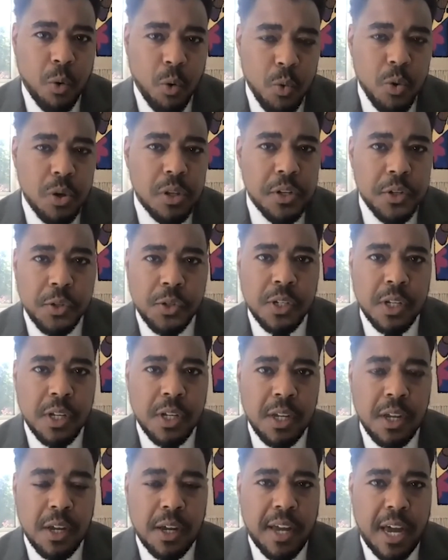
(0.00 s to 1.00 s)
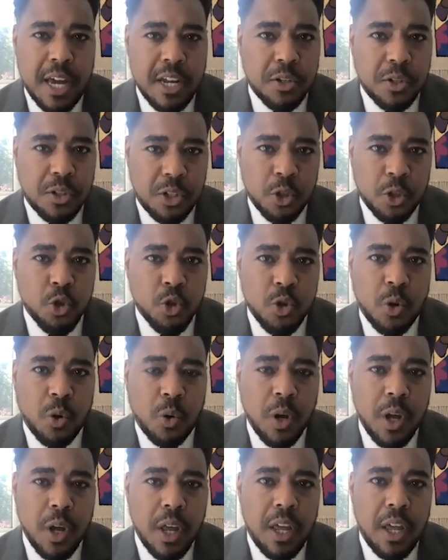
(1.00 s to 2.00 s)
we really see a kind of
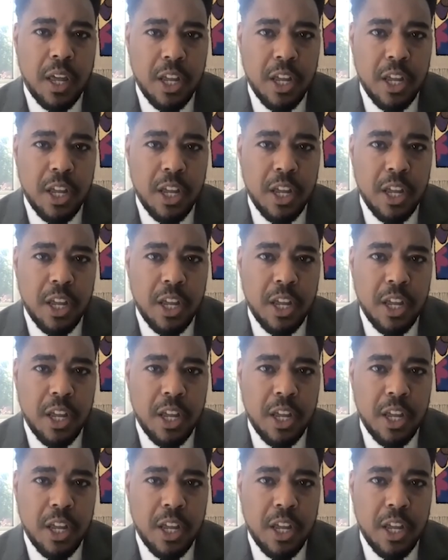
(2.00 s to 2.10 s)
central